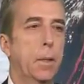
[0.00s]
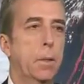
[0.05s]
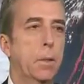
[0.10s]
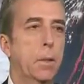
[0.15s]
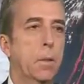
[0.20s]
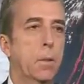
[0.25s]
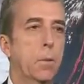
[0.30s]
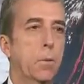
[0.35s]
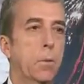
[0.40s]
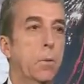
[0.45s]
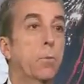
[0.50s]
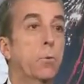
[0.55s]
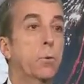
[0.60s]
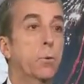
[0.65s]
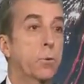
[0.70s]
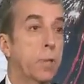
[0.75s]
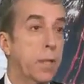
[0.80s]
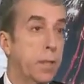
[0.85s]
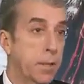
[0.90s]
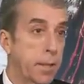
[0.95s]
So
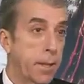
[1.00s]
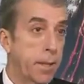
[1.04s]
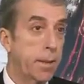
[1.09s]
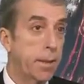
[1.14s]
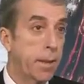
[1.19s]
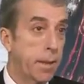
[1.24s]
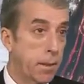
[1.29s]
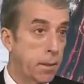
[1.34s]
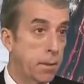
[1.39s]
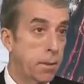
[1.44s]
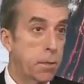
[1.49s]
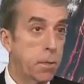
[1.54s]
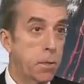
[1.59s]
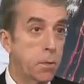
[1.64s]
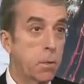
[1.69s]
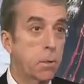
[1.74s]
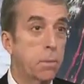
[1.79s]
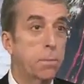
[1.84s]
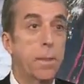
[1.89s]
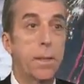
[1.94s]
translating that into the
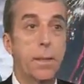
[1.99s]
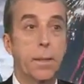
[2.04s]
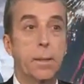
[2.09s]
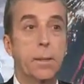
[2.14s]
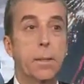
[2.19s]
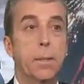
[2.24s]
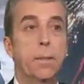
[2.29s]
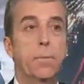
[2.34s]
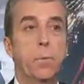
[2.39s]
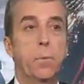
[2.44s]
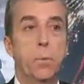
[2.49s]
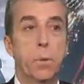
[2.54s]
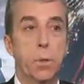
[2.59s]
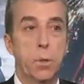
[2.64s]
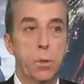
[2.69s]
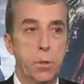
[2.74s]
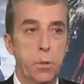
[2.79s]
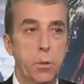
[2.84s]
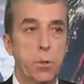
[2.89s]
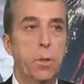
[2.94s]
stock market, if you
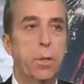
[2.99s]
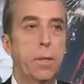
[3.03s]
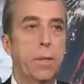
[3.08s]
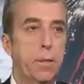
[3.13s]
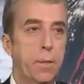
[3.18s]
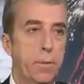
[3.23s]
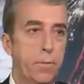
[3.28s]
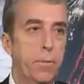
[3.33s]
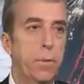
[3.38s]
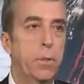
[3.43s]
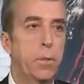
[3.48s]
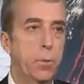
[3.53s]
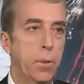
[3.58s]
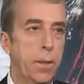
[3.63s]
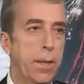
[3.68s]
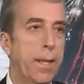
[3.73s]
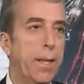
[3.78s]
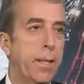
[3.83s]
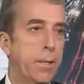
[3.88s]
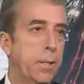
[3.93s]
want to look at
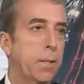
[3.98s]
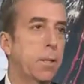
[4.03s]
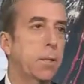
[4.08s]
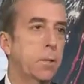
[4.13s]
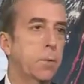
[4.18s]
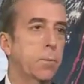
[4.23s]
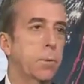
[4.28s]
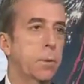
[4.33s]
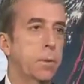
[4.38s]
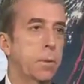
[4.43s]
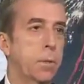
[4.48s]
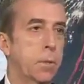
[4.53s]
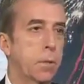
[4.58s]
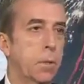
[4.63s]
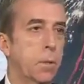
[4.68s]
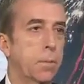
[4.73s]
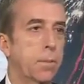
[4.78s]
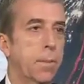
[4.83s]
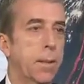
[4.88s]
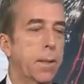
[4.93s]
individual assets within the
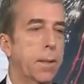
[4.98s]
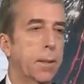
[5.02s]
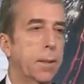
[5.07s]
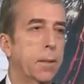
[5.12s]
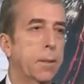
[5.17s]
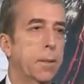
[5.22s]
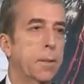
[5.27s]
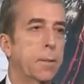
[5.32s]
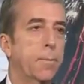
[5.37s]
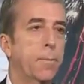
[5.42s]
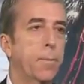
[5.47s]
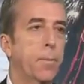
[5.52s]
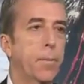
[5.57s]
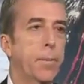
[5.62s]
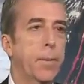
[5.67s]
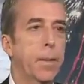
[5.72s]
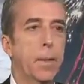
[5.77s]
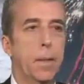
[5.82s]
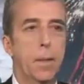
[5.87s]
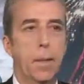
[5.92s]
stock market,
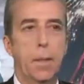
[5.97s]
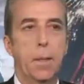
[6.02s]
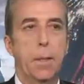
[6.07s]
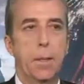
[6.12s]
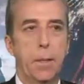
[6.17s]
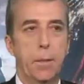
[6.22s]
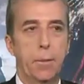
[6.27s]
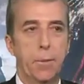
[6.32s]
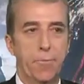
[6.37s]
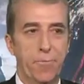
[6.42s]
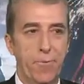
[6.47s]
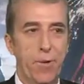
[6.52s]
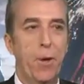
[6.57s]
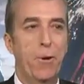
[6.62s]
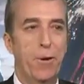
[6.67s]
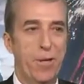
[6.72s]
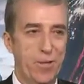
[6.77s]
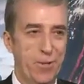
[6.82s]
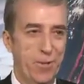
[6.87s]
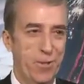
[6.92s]
there are
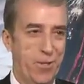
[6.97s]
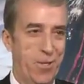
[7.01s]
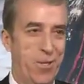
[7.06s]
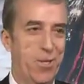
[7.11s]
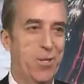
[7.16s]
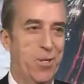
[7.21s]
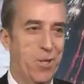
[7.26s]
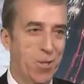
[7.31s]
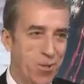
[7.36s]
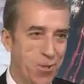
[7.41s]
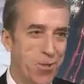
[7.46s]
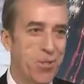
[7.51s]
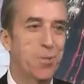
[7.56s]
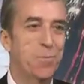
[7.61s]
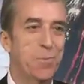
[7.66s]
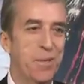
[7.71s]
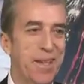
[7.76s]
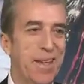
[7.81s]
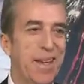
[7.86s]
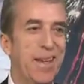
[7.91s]
very good stocks
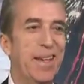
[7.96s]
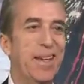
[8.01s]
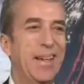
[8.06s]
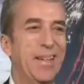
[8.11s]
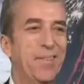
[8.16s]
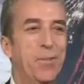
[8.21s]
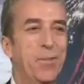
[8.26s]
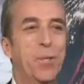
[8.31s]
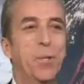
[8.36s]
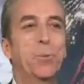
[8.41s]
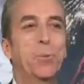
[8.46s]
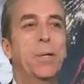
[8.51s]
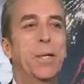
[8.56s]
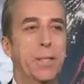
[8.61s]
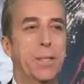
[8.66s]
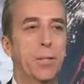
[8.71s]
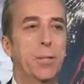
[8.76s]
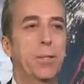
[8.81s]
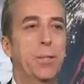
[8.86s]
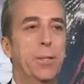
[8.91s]
to be had if you know
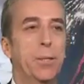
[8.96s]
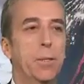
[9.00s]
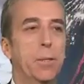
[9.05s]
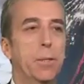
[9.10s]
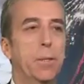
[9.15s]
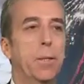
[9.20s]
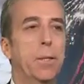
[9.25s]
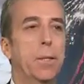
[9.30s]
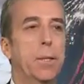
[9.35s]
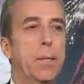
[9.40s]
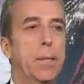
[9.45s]
where to look.